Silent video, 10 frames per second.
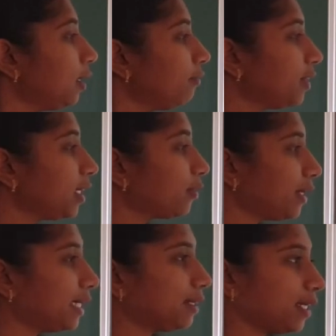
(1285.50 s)
Whether
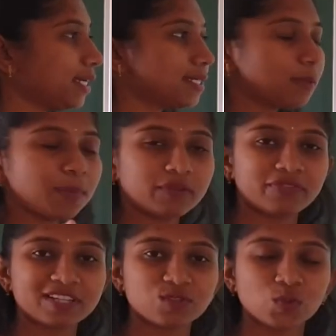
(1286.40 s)
23 is a
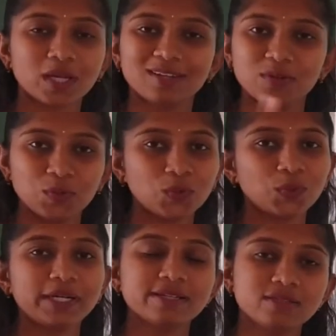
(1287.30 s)
perfect square?
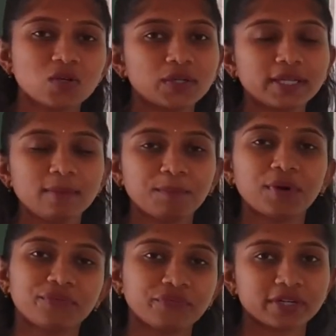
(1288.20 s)
No, it is not a
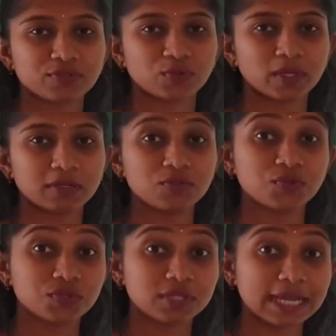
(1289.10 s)
perfect square.
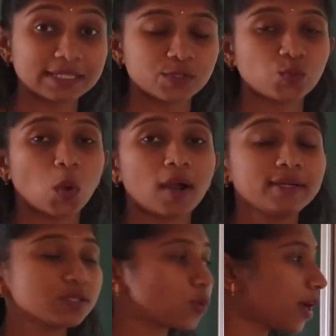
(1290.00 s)
That's
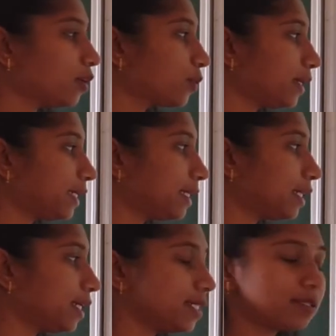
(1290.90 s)
what square root
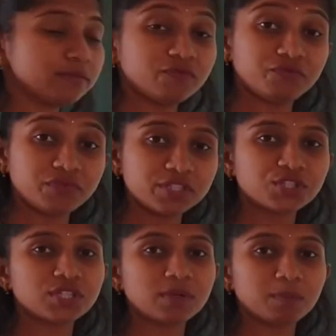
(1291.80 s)
23 is.
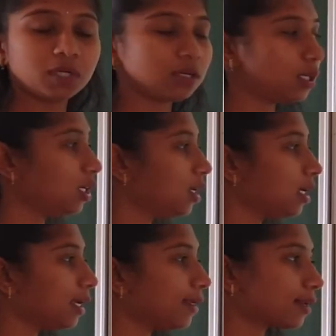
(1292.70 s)
Which number?
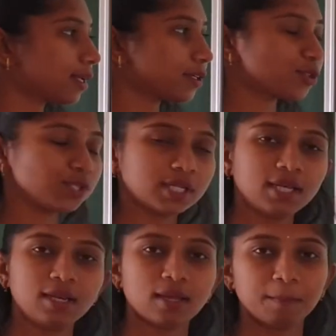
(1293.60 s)

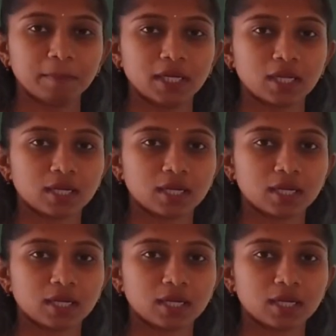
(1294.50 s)
Irrational number.